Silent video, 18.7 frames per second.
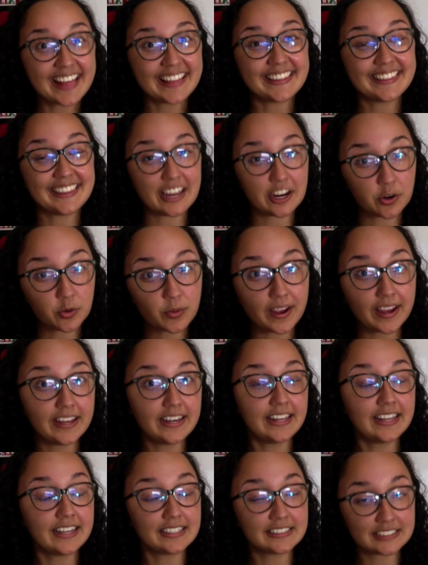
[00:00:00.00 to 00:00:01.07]
they're
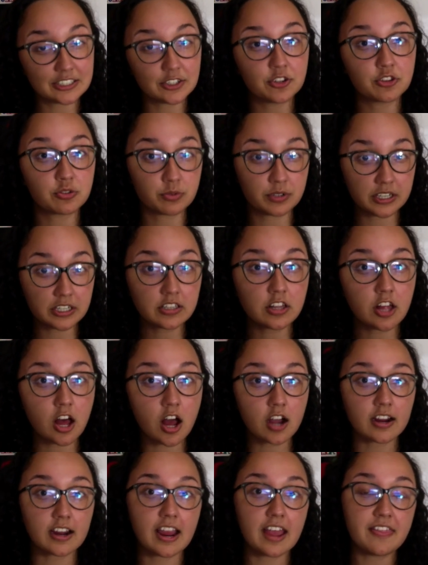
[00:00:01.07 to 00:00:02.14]
waiting until 3 o'clock,
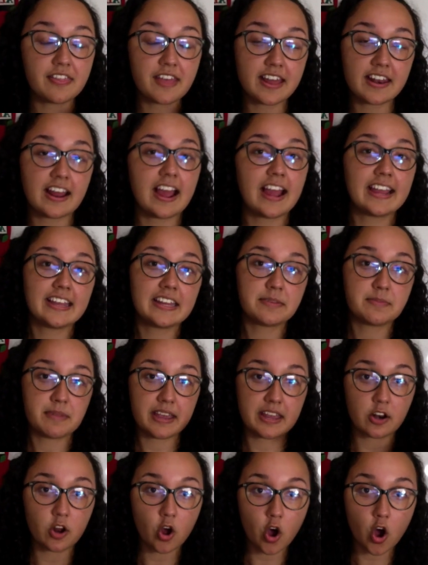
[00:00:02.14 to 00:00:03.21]
and then I admit
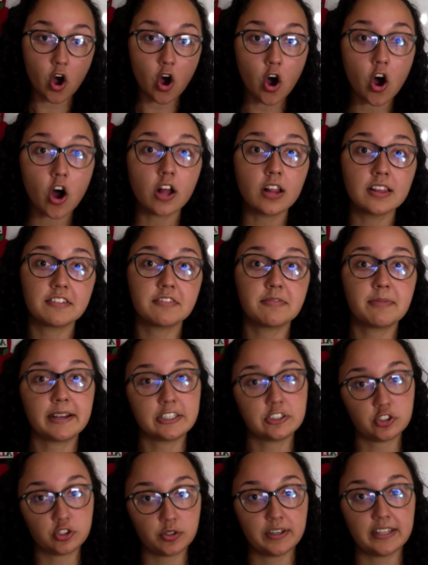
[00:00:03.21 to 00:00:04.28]
all of my
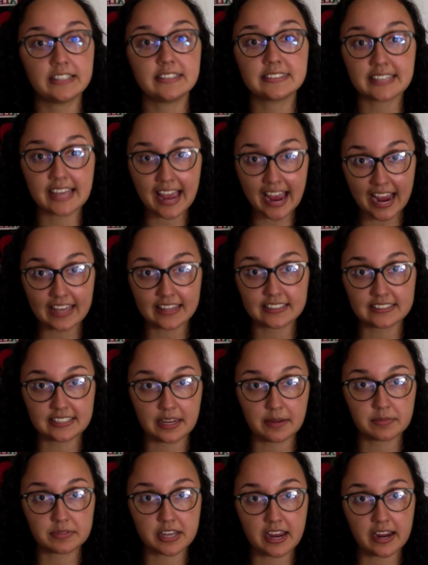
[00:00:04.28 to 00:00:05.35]
students at the same
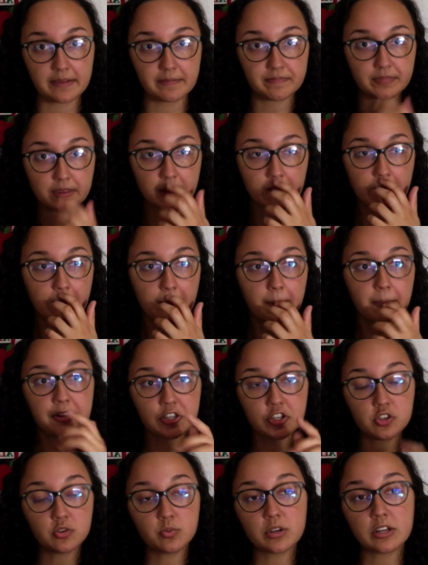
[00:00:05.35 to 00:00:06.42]
time. But
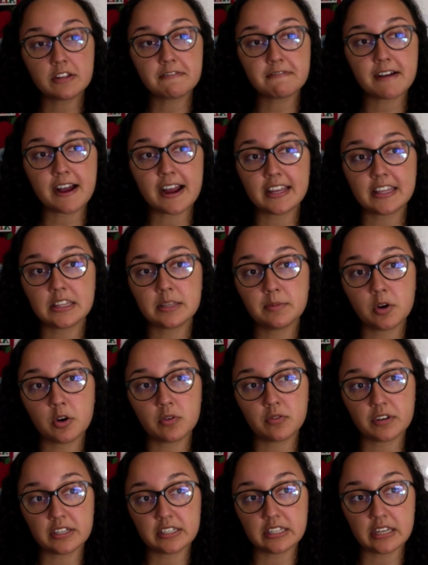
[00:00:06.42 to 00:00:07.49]
you will find them
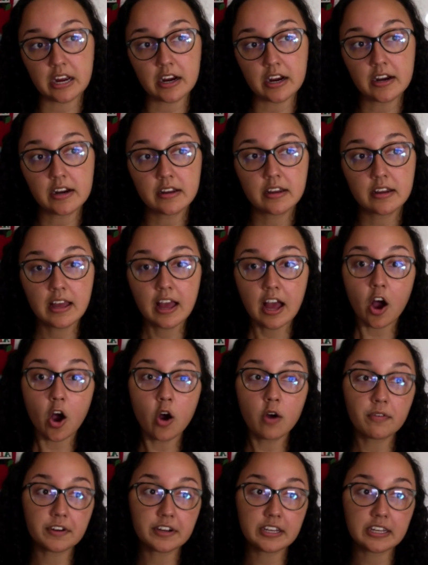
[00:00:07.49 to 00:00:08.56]
over here.
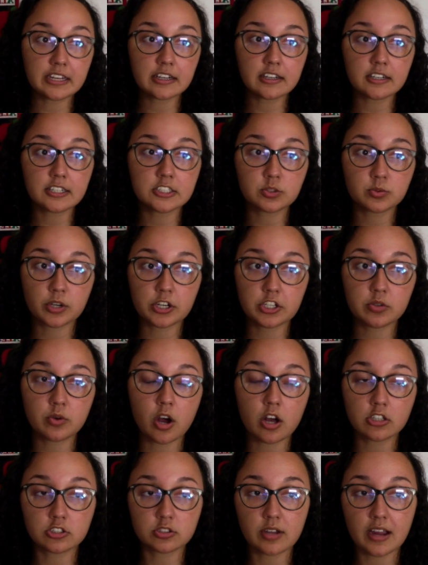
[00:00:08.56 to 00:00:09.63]
Over here is where you
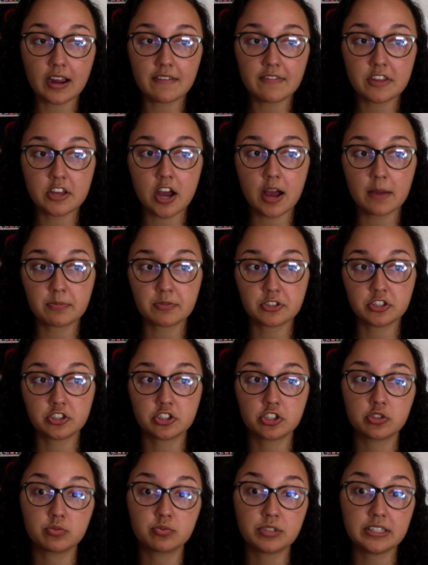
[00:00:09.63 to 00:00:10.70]
also have the option
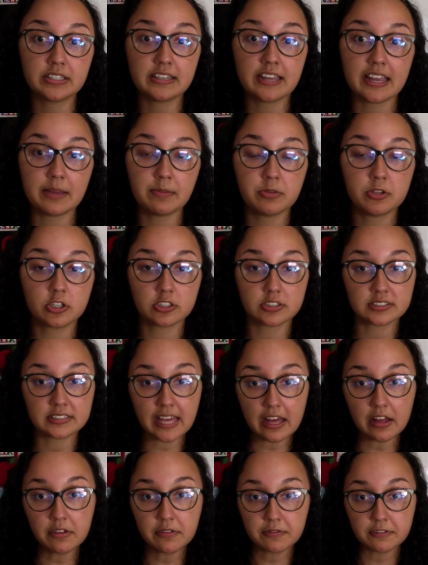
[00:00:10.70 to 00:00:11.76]
to rename
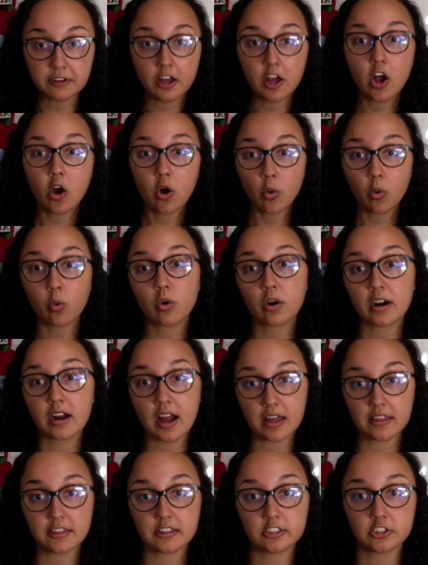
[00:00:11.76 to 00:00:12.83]
yourself or
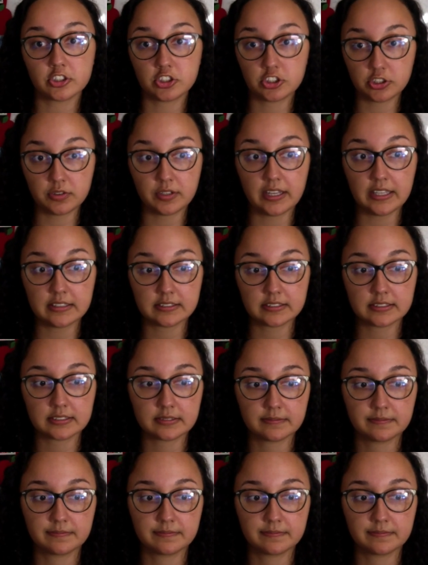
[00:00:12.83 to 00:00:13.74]
other students.